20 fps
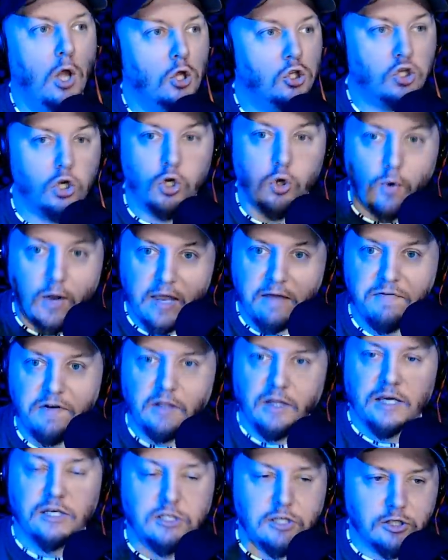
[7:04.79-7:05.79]
Do you even
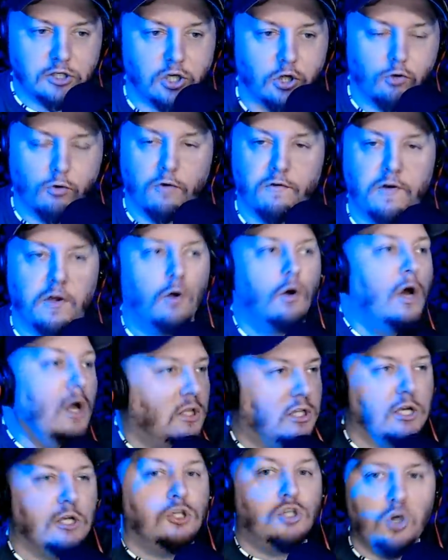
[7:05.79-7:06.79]
listen to the review?
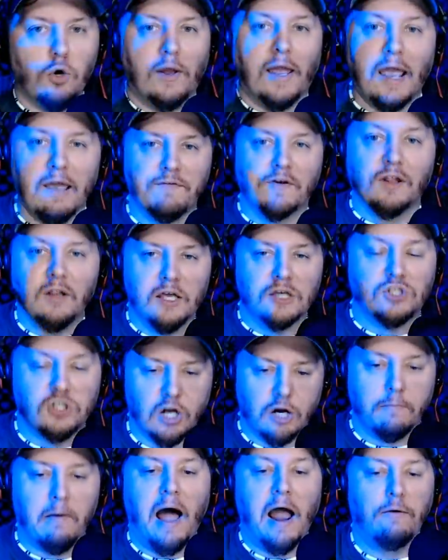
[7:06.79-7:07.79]
Did you even listen
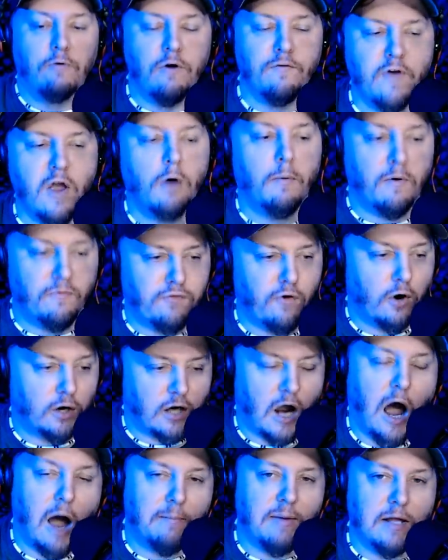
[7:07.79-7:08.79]
to my review before
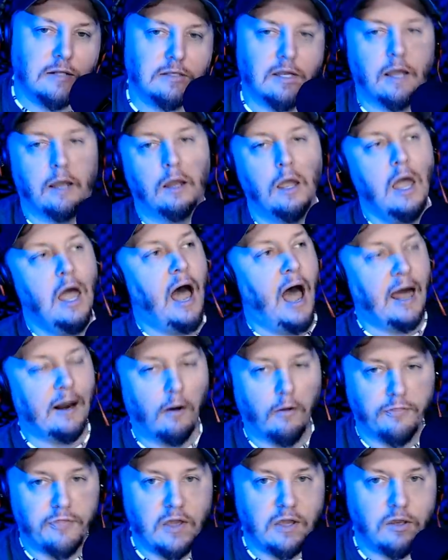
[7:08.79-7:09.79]
commenting? I
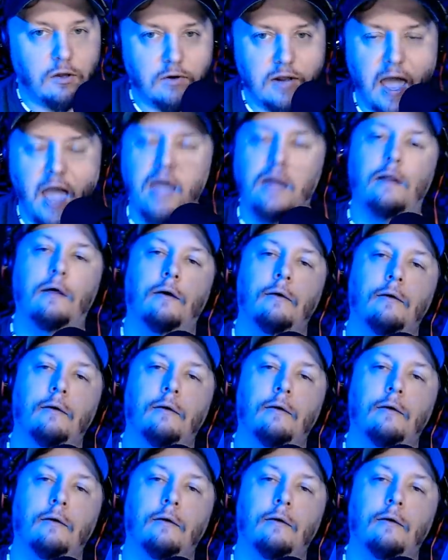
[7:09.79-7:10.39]
don't think you did.